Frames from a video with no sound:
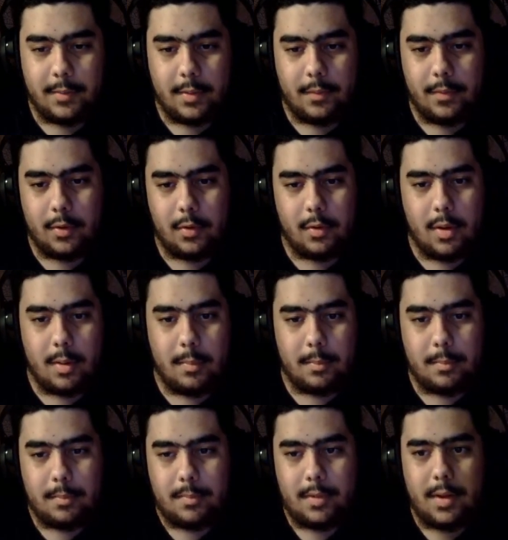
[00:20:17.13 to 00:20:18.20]
if you
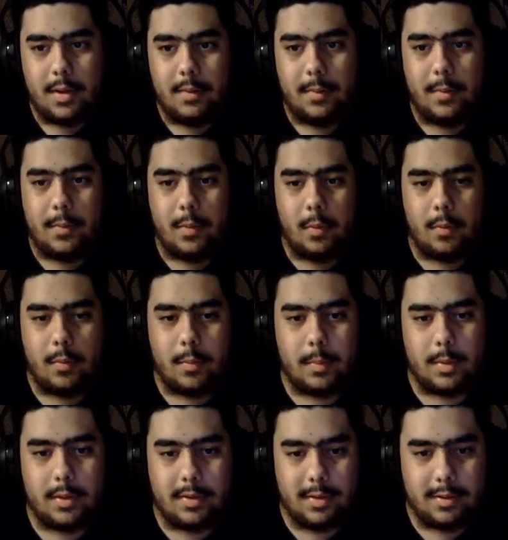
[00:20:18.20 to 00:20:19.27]
were from a
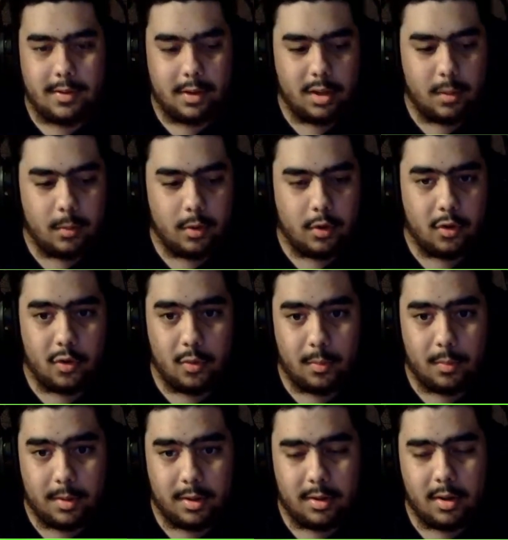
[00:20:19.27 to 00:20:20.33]
distance and you were to
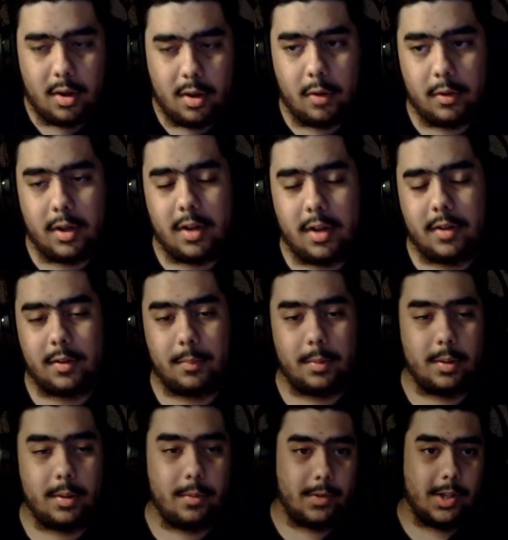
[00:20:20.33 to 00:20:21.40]
zoom in. Oh yeah,
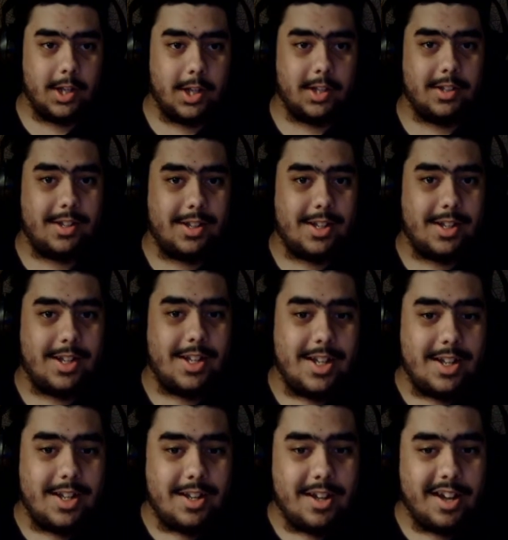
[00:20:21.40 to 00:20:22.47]
completely forgot.
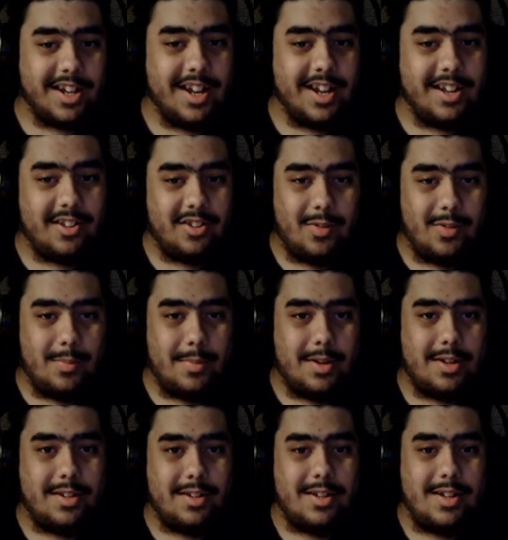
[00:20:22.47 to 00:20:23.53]
I can't zoom
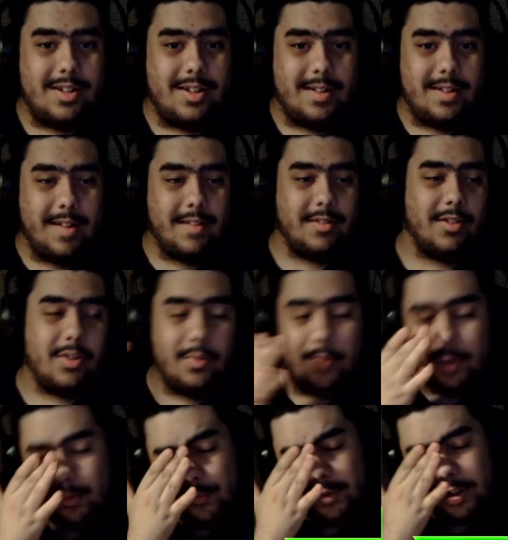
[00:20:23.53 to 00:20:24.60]
in, and there's a
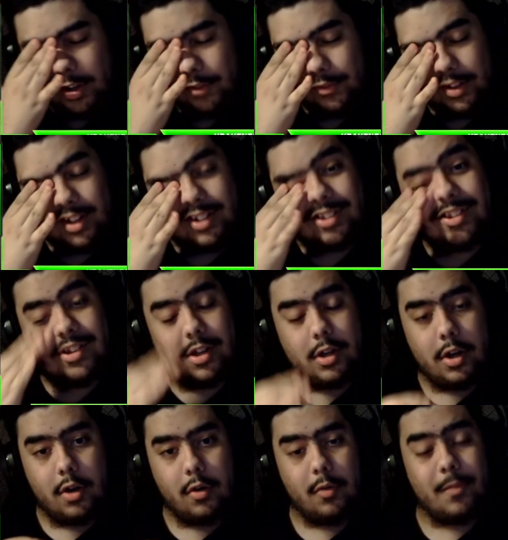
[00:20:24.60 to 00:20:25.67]
reason for that. If you guys didn't
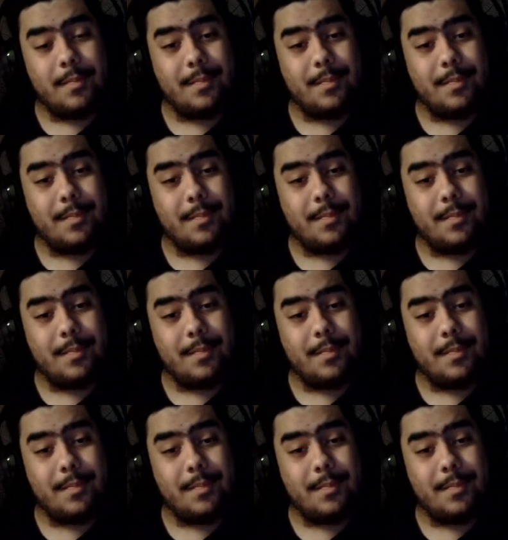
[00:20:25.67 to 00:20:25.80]
know,